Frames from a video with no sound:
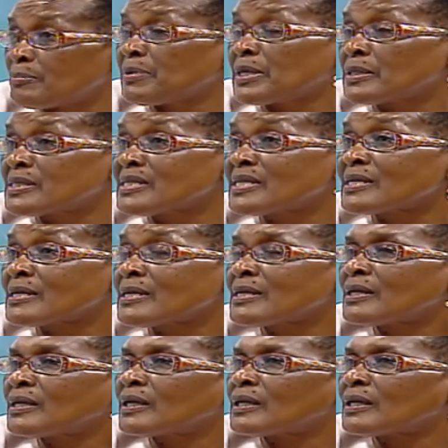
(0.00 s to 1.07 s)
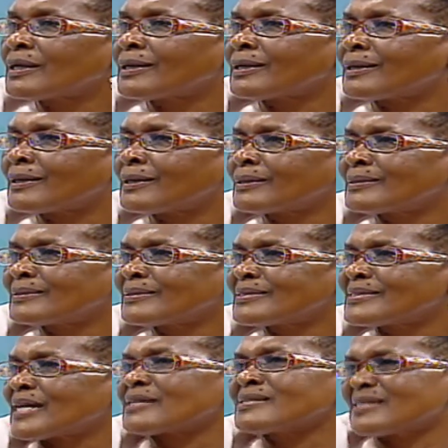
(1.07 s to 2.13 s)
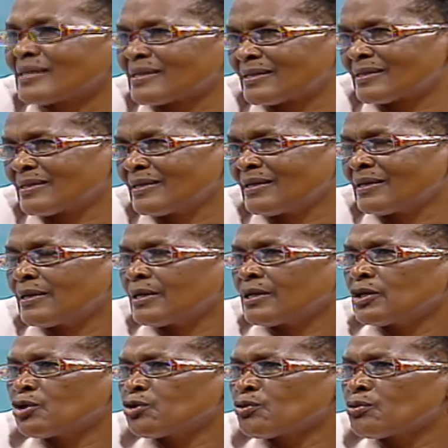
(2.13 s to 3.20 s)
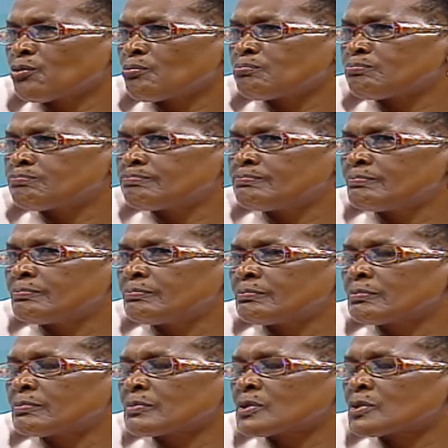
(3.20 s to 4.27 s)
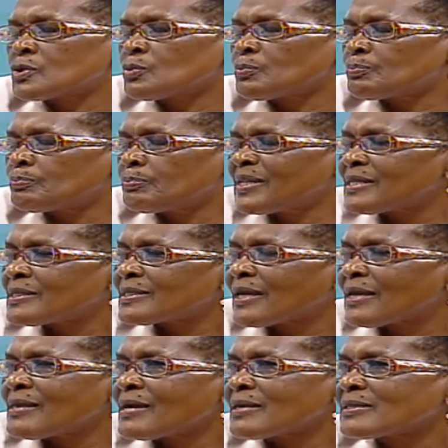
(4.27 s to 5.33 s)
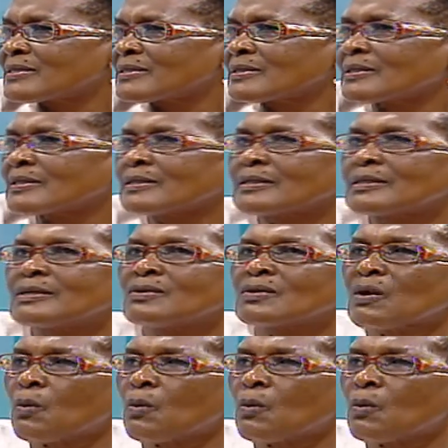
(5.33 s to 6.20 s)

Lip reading: building tactic, you know, to place Kenyans on a